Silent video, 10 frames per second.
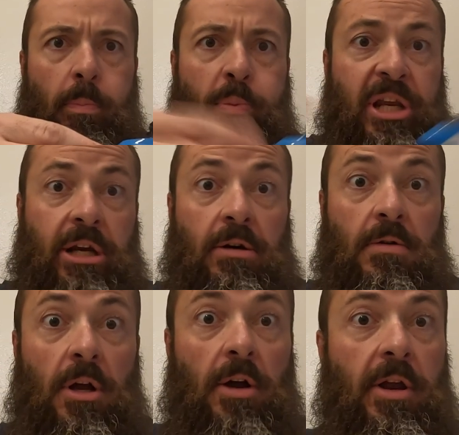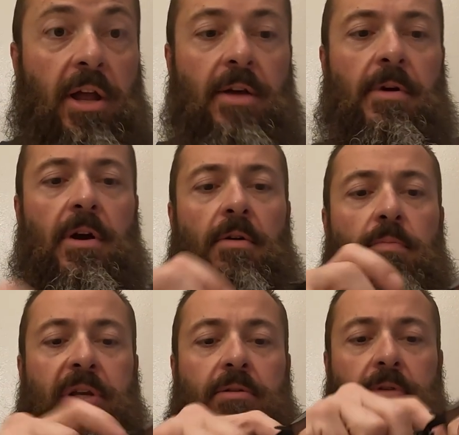Okay, there we go.
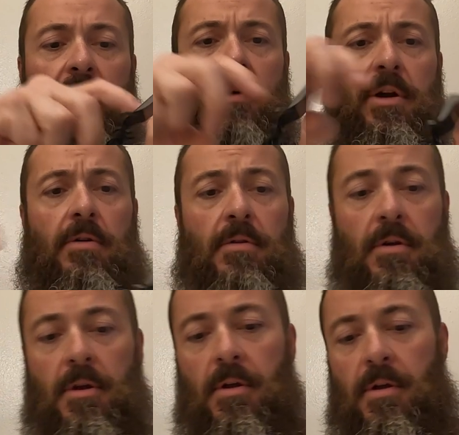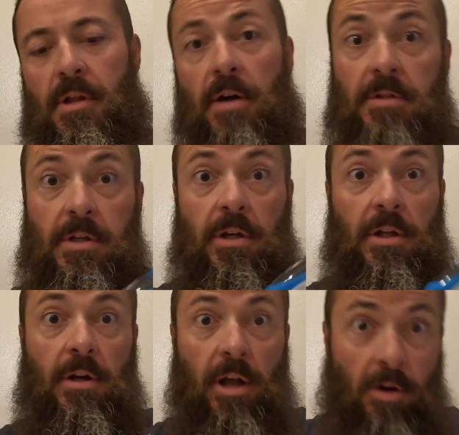There we go. That was a good
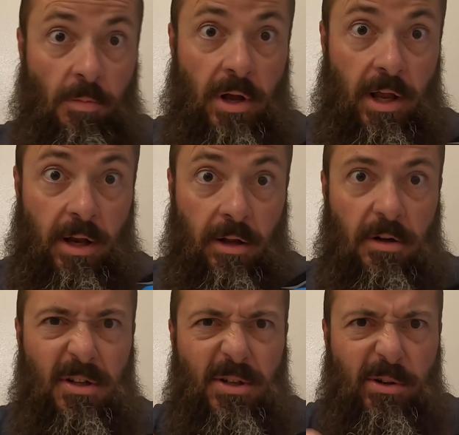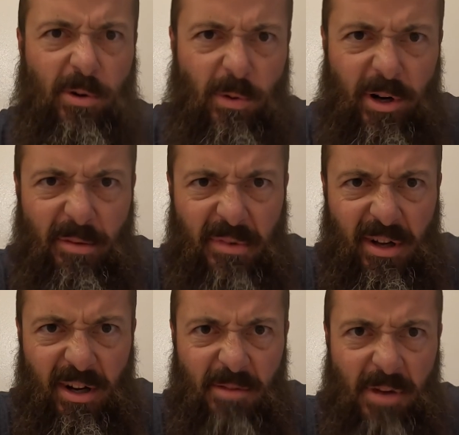little, I hope that edit looks cool when I'm
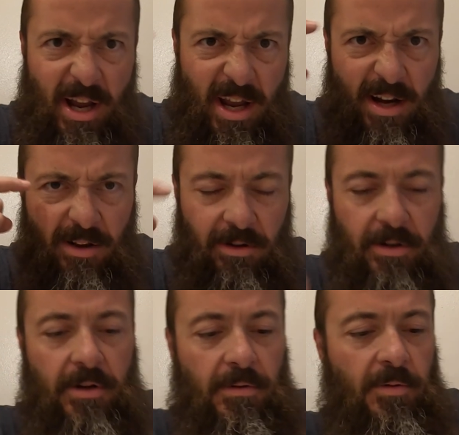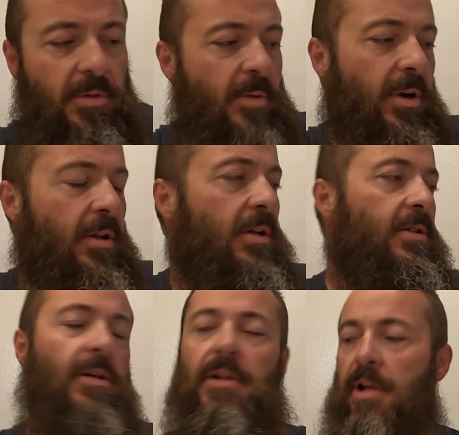done. In my head it looked cool, but it might look
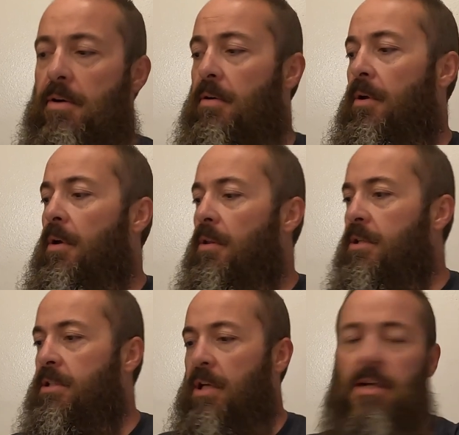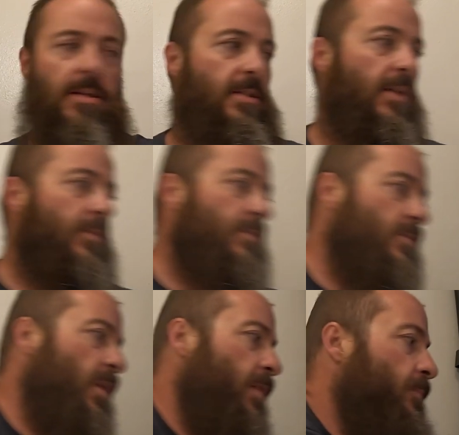silly now. Let's give it a
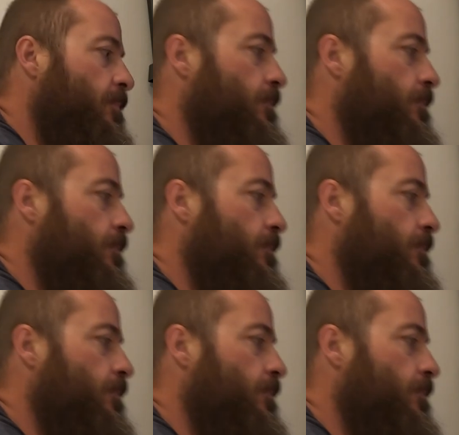try.